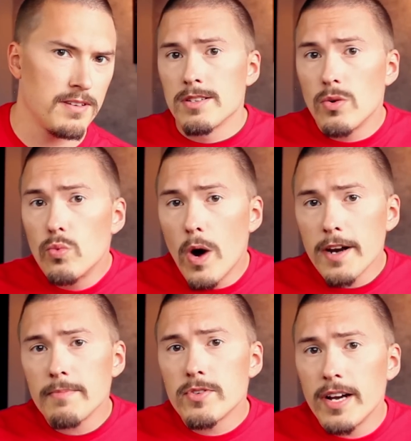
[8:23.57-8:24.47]
So what
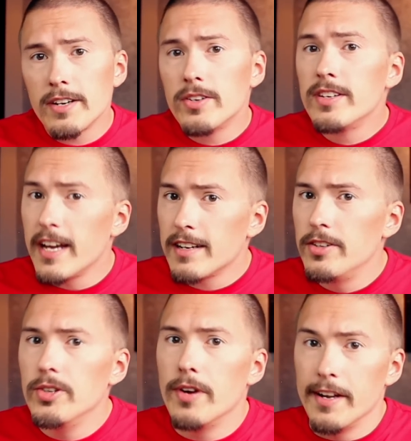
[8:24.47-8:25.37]
I'm trying to get
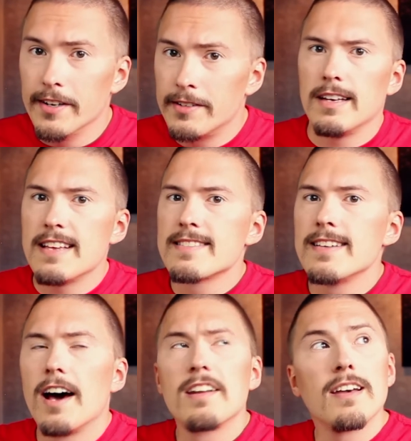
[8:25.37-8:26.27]
to here is
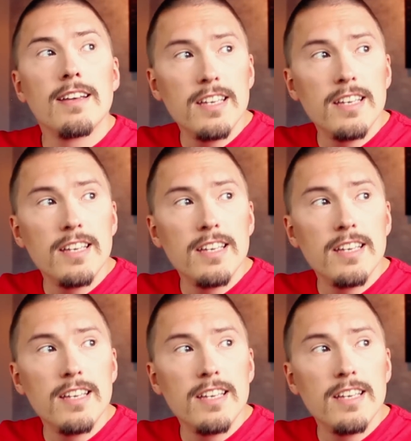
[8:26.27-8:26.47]
that